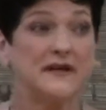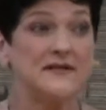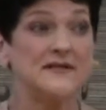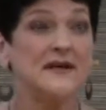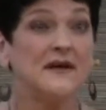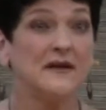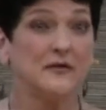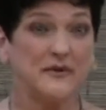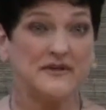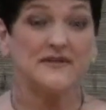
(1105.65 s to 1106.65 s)
is
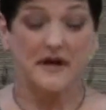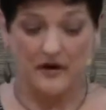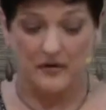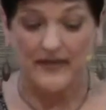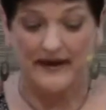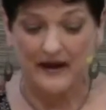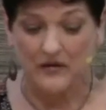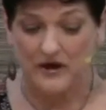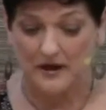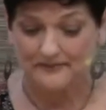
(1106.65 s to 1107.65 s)
that we desire of that
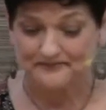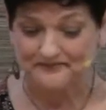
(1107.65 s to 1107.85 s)
outcome.